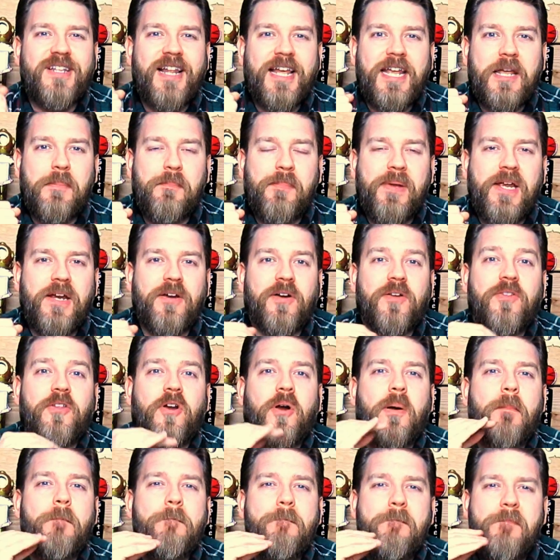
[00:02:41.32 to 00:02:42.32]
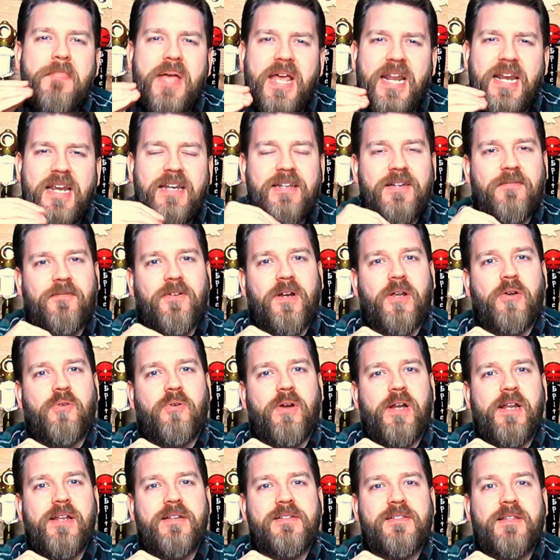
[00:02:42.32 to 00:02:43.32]
like beer, there are many different
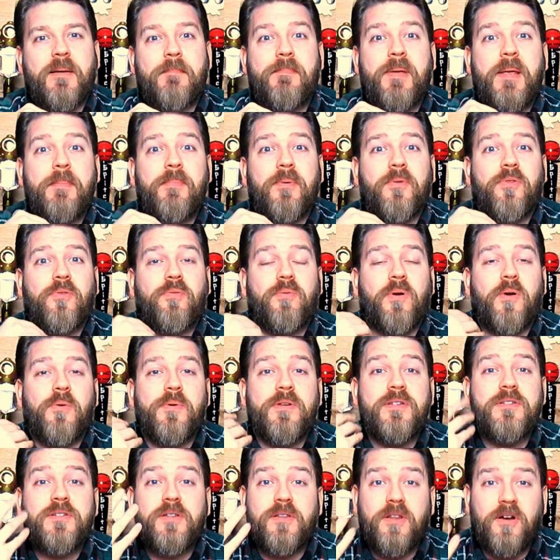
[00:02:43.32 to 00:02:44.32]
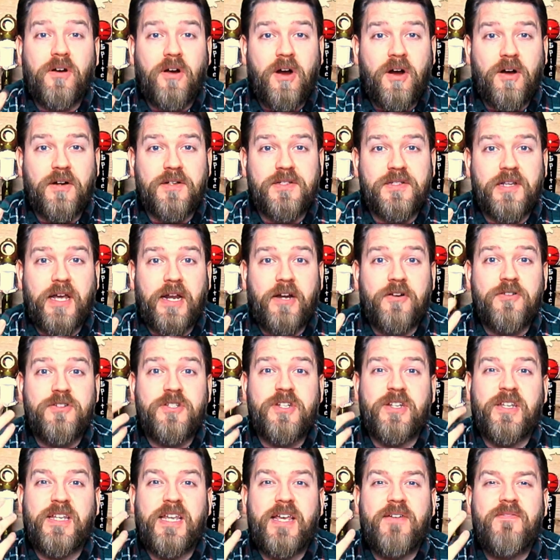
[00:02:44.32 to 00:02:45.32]
ingredients that people throw into their hard ciders
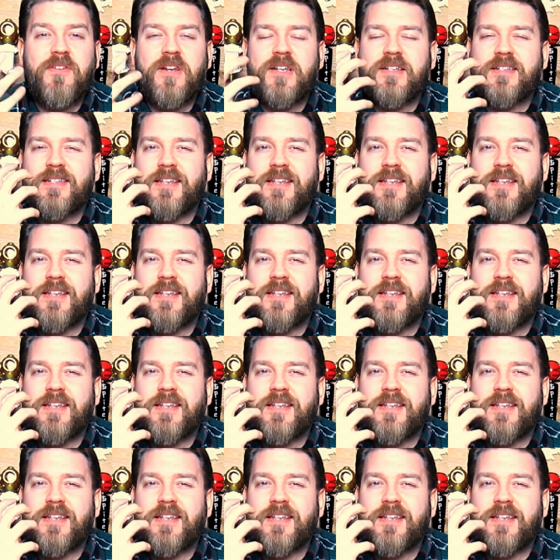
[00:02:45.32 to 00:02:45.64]
to give it